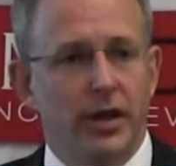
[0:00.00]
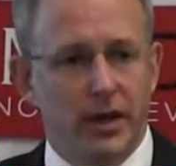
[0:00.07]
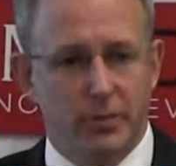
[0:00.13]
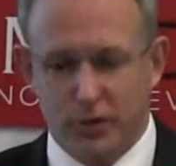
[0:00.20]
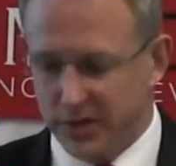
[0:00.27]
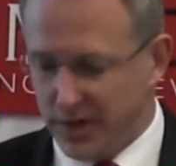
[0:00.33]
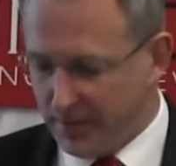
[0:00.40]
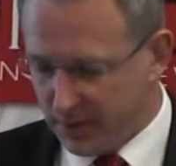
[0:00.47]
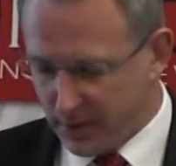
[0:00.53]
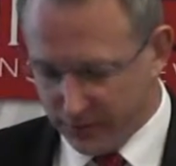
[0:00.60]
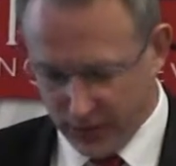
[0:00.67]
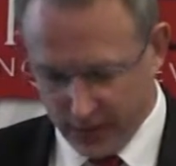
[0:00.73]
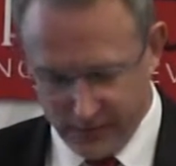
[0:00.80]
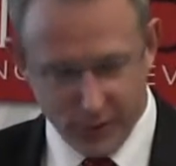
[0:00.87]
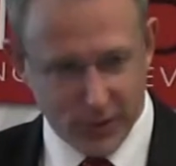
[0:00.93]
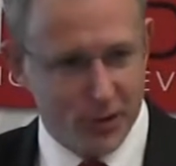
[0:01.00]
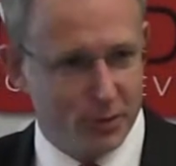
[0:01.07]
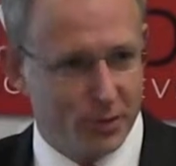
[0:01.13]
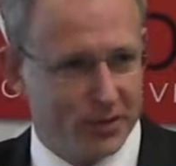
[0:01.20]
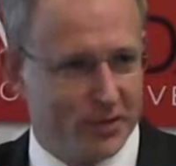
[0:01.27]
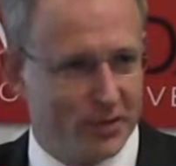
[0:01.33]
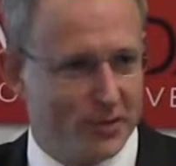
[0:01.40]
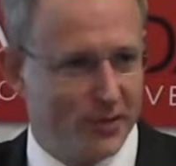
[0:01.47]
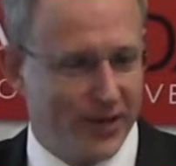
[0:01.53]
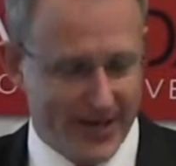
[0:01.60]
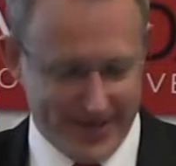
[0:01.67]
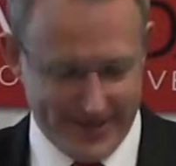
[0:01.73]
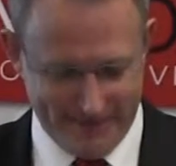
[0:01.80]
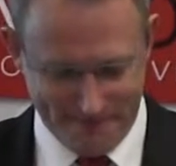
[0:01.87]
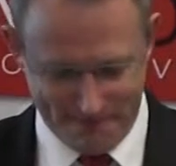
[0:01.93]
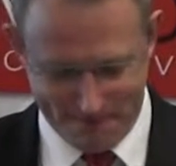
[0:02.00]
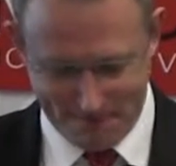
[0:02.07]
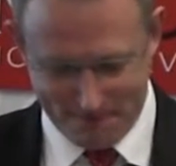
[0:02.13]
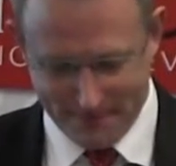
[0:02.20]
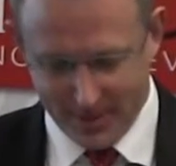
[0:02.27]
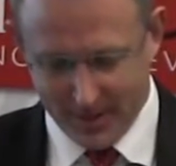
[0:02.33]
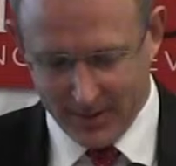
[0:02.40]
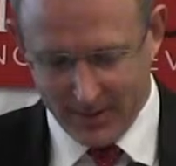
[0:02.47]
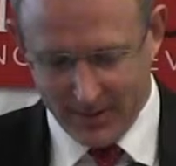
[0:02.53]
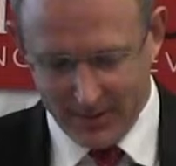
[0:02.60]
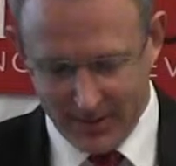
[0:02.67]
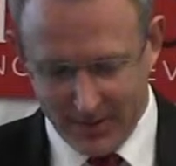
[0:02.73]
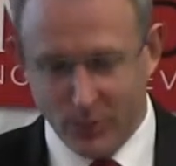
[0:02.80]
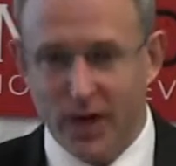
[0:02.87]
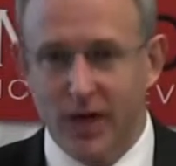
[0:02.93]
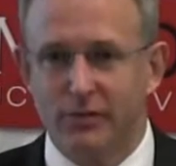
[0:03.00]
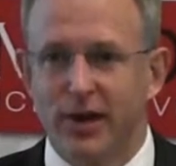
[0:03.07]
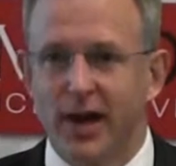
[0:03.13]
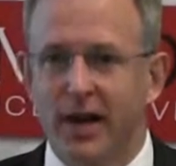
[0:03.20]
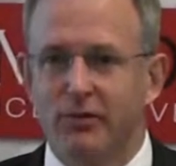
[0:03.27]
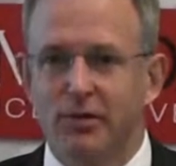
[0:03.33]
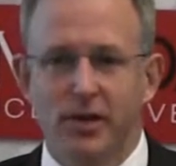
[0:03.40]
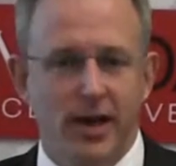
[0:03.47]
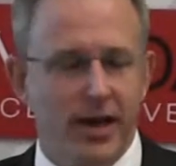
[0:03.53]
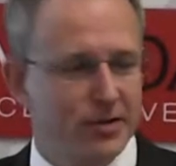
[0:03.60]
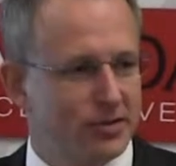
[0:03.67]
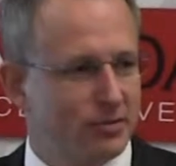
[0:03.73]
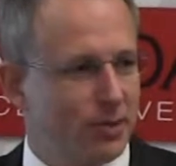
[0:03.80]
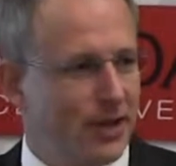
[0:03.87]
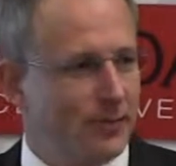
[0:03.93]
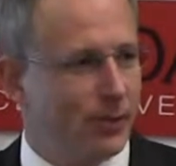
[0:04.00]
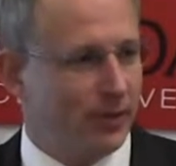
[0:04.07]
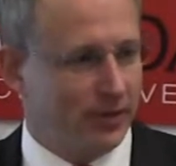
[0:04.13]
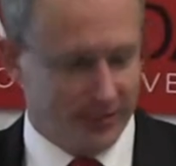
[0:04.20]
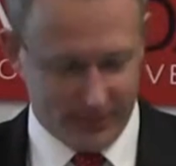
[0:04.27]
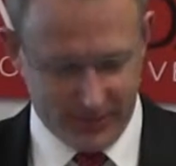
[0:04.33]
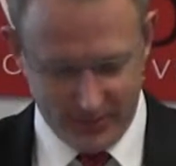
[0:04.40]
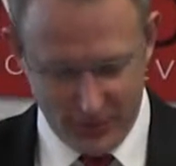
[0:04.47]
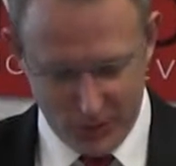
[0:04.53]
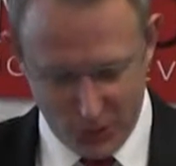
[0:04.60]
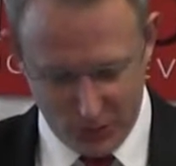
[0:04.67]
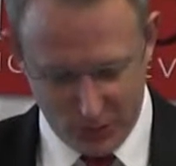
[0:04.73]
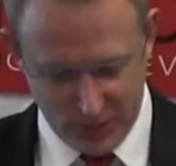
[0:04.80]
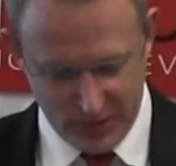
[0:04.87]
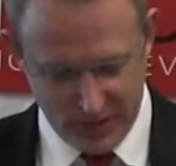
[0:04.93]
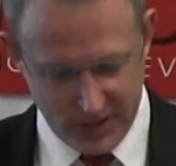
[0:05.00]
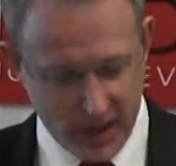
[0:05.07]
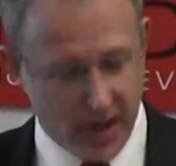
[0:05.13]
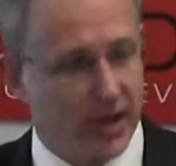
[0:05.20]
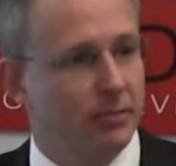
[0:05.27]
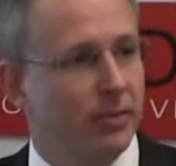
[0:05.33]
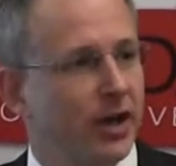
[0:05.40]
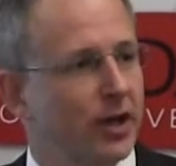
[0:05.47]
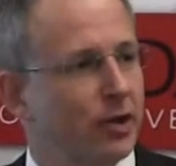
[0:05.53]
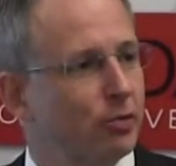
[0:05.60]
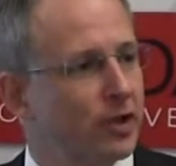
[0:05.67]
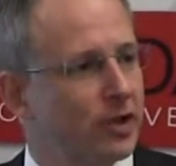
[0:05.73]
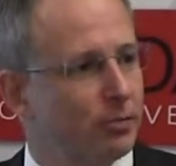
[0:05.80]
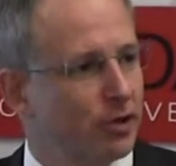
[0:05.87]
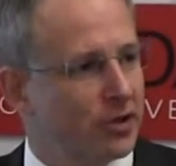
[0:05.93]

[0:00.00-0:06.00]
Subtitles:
a presumptively virtuous Australian. And one of 100,000 people who will decide my career